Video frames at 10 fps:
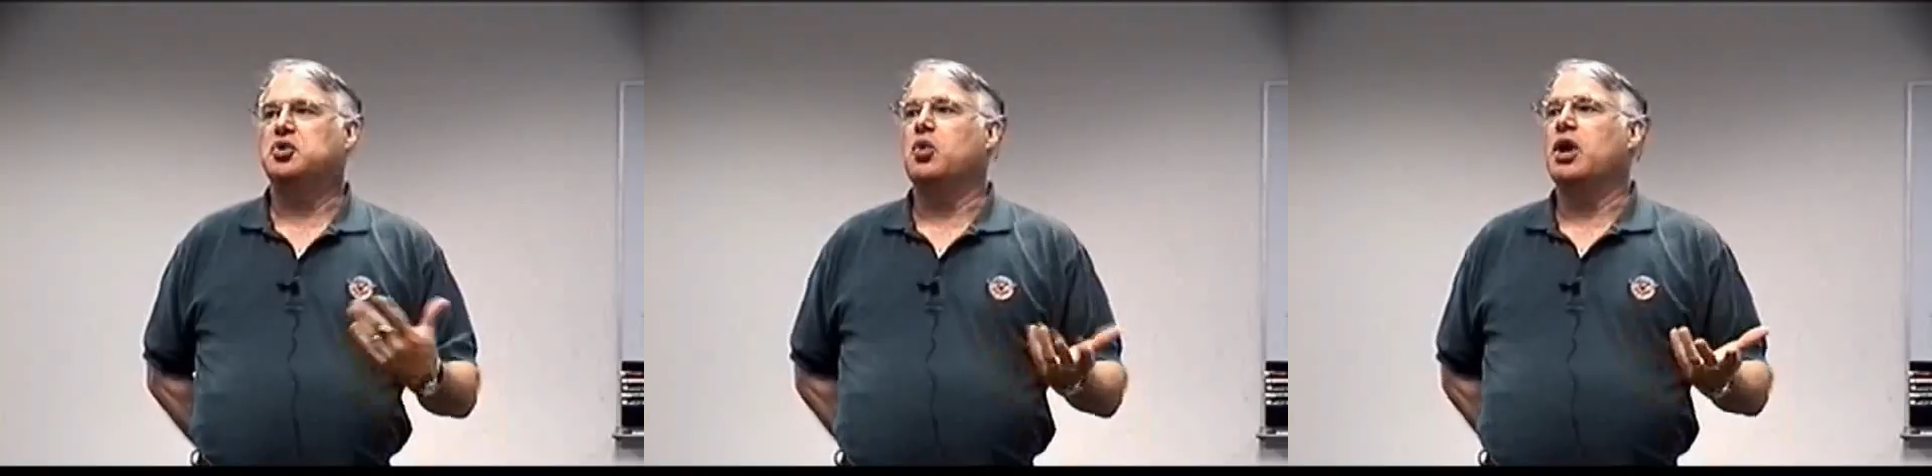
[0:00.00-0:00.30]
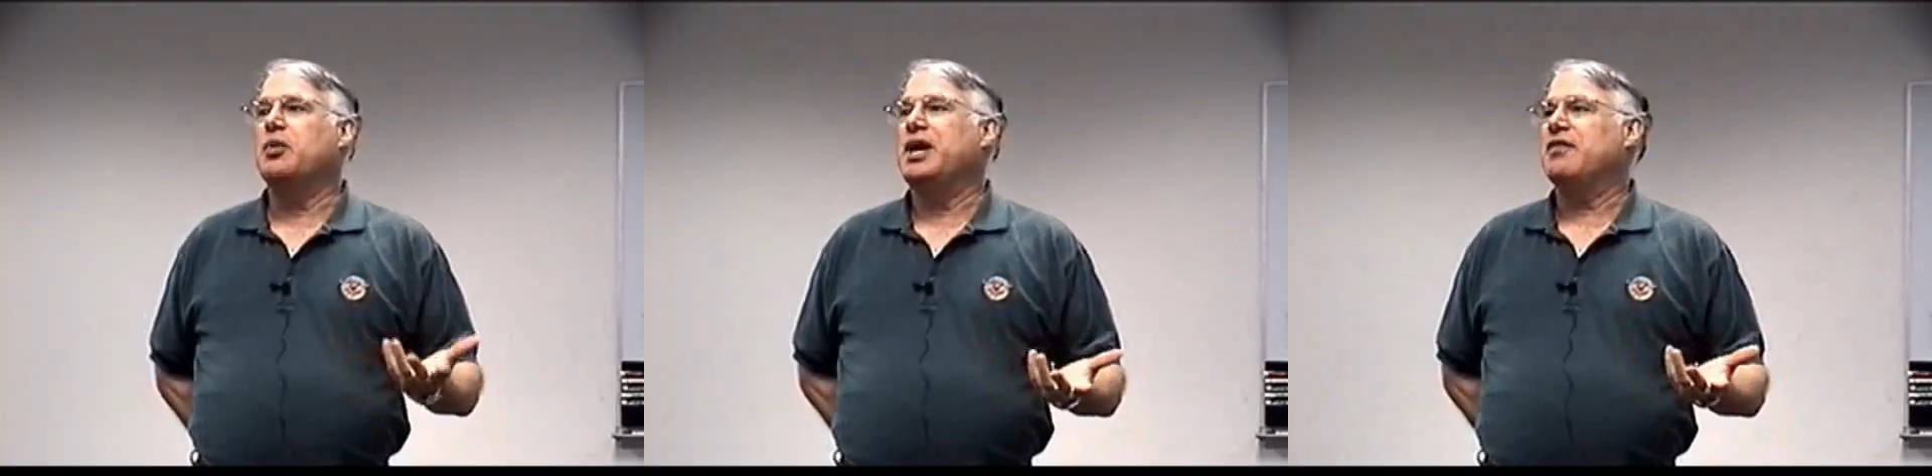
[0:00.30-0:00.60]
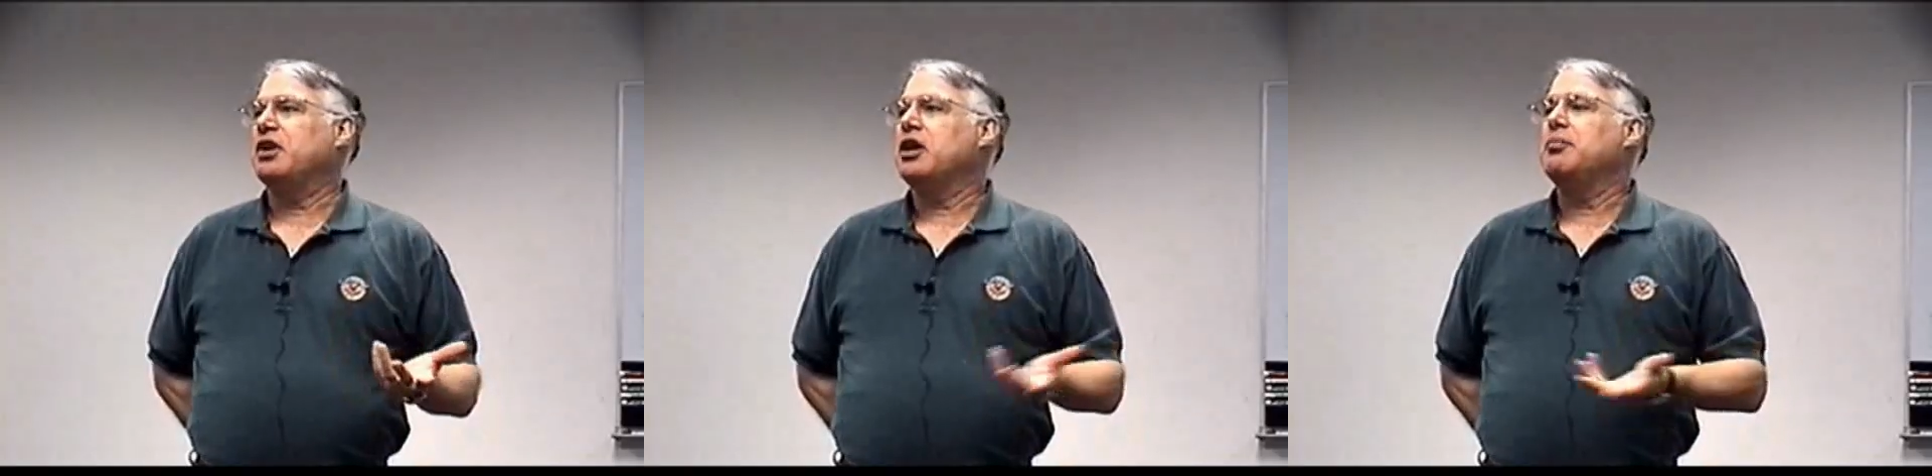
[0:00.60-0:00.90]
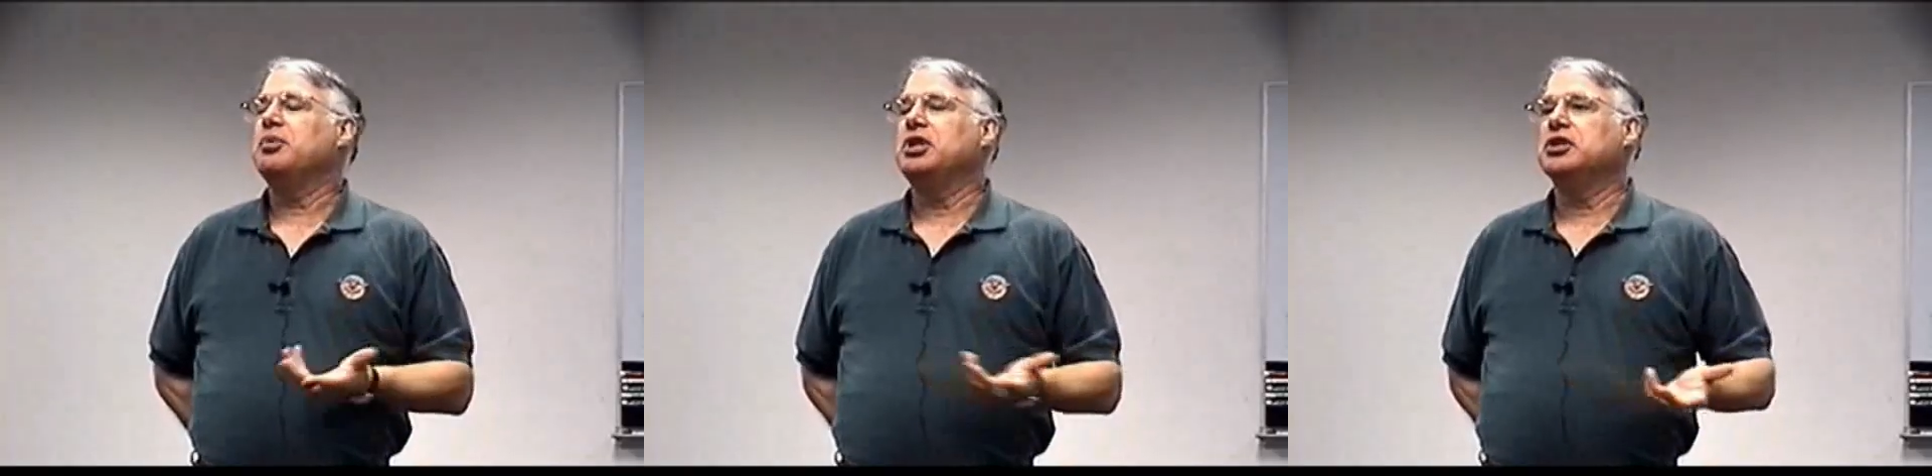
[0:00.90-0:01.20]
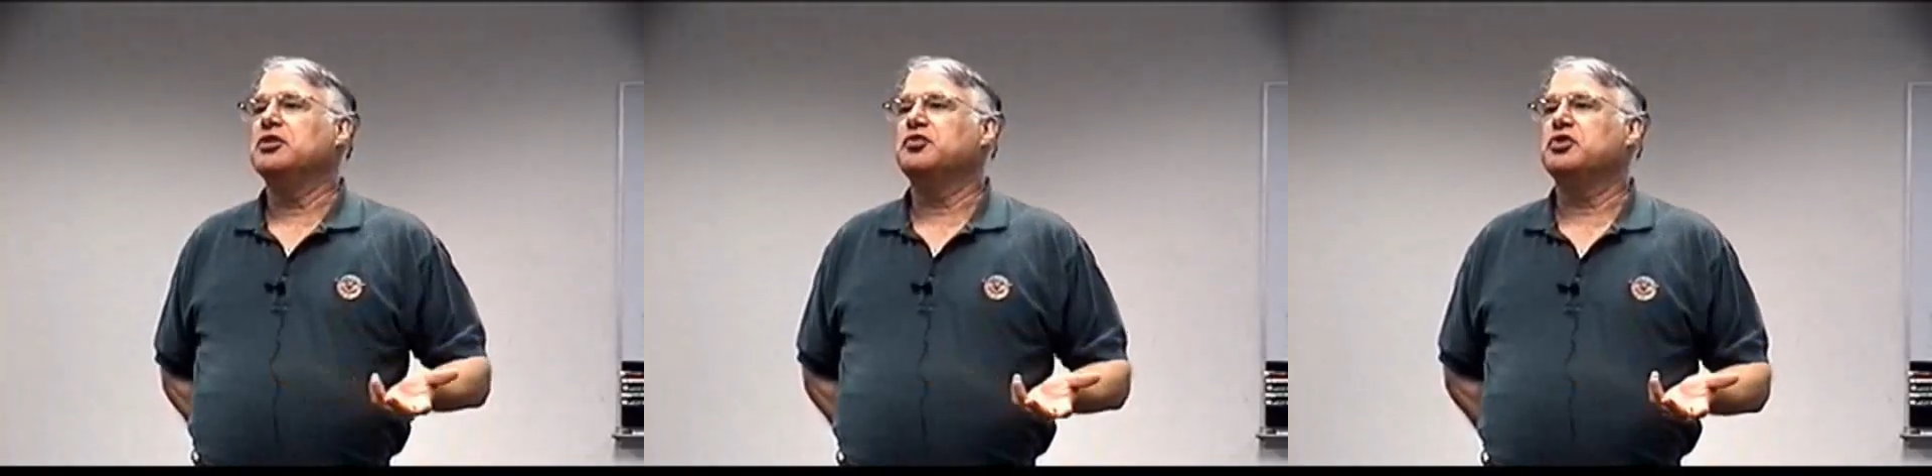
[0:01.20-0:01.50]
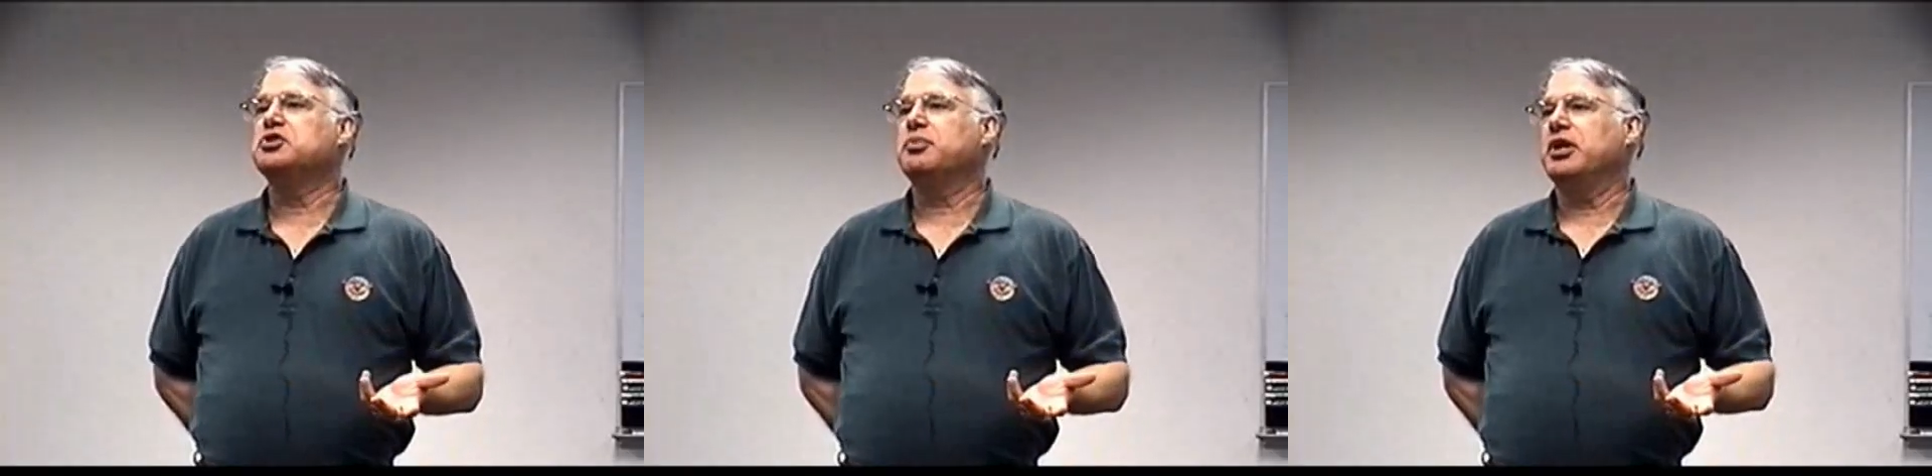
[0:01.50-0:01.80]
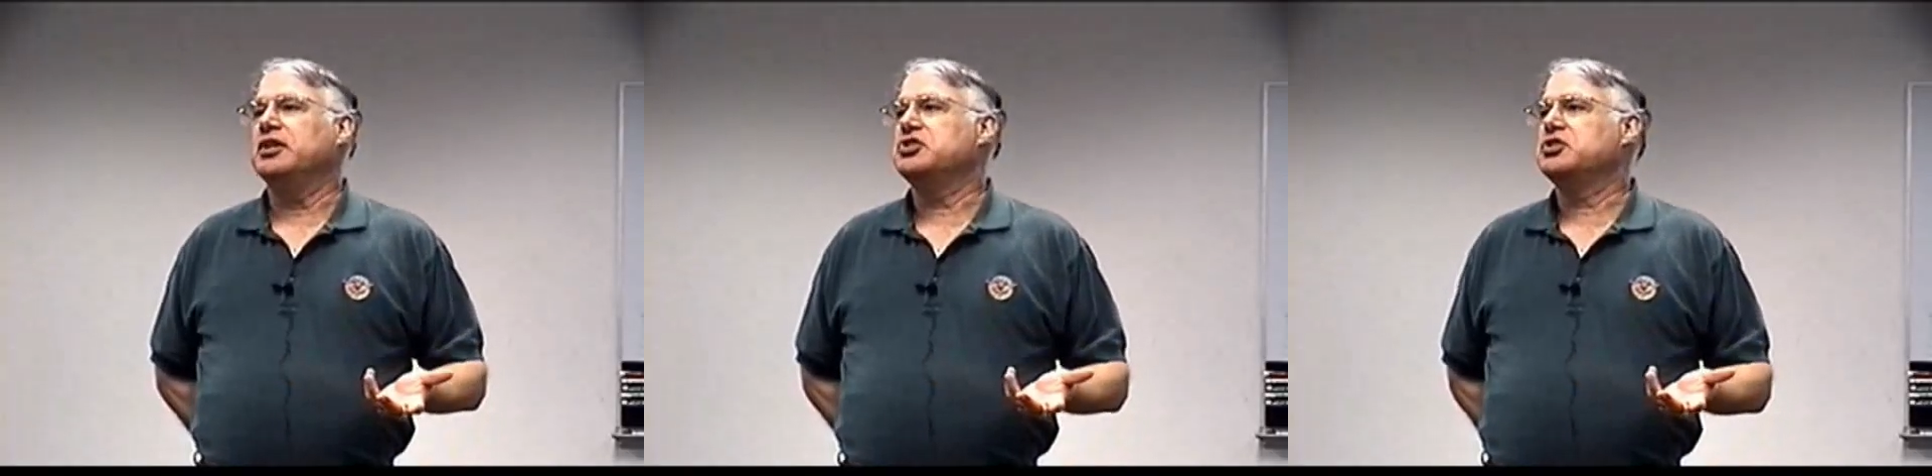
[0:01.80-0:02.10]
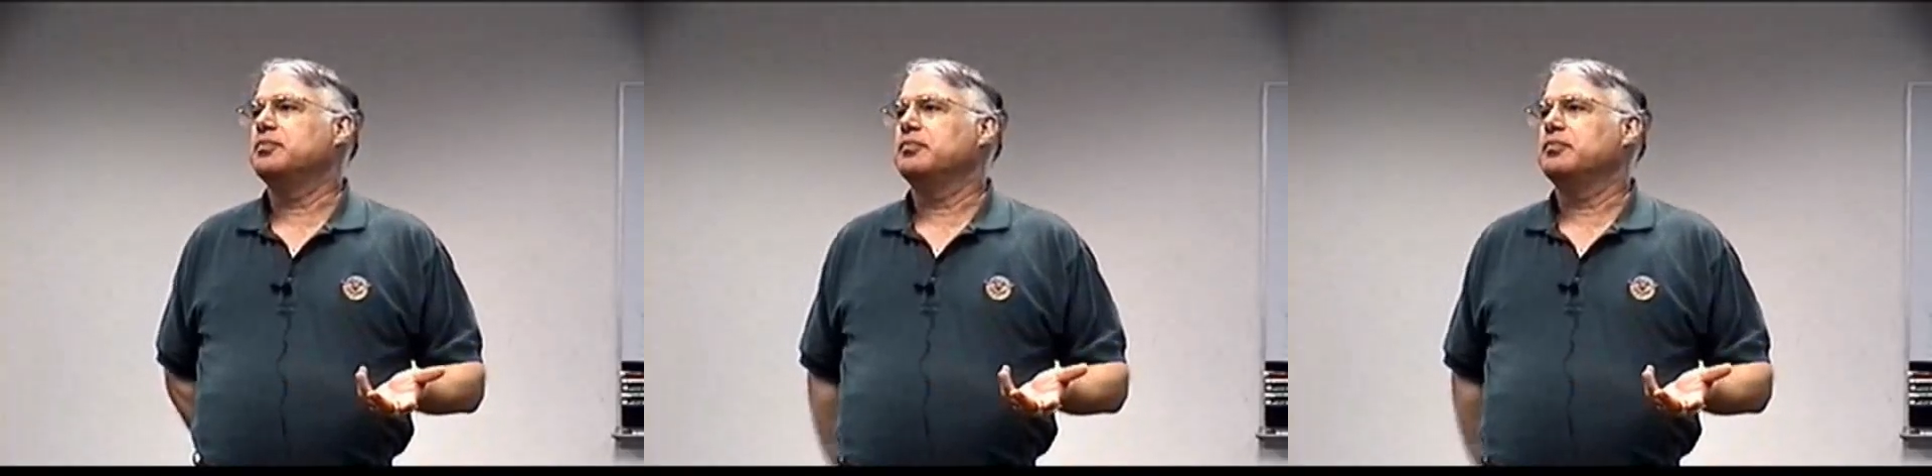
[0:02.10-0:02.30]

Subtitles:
why we have a company in the first place.